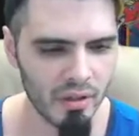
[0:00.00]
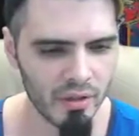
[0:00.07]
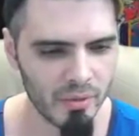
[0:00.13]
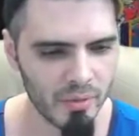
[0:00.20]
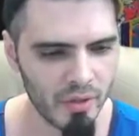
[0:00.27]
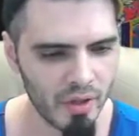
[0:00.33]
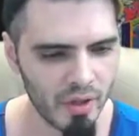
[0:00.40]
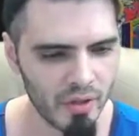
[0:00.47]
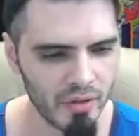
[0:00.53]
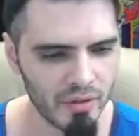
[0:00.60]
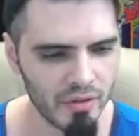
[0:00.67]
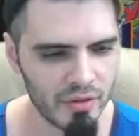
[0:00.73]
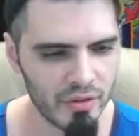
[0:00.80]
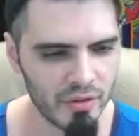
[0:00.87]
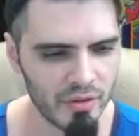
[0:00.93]
be
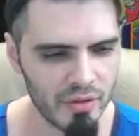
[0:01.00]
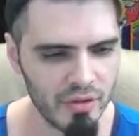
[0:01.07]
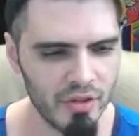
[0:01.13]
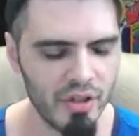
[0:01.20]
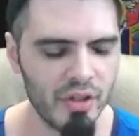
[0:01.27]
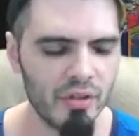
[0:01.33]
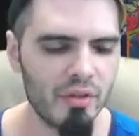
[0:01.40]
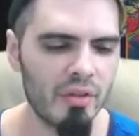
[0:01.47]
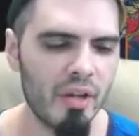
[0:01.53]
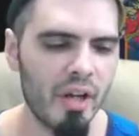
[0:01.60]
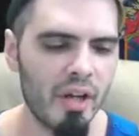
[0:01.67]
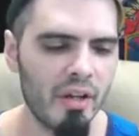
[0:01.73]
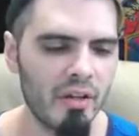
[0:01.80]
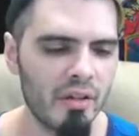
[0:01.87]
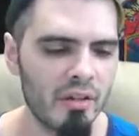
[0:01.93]
honest, Jean
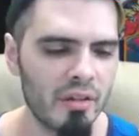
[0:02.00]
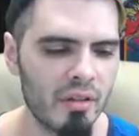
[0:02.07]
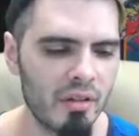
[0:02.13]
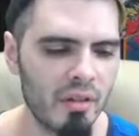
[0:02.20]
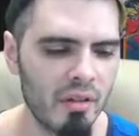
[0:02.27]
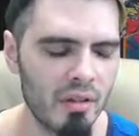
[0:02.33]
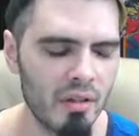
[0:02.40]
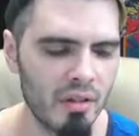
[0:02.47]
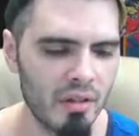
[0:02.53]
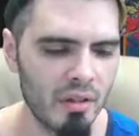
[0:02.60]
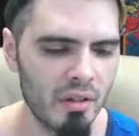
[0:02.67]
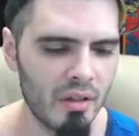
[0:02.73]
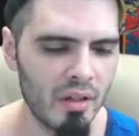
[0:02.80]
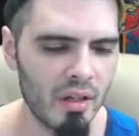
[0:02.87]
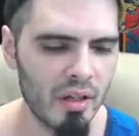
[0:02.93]
Grey,
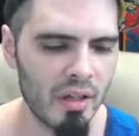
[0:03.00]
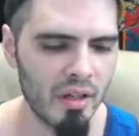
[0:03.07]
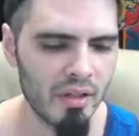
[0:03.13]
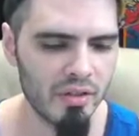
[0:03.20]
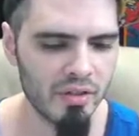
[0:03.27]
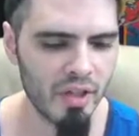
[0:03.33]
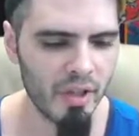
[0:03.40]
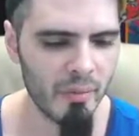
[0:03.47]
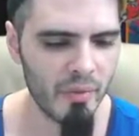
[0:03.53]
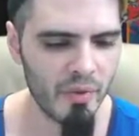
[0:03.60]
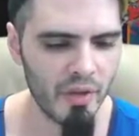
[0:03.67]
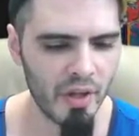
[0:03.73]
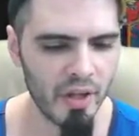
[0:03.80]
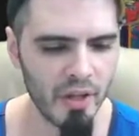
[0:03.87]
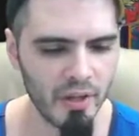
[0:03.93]
same
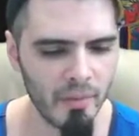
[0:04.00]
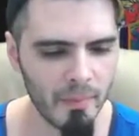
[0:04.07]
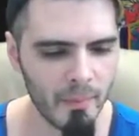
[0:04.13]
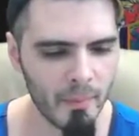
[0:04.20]
thing.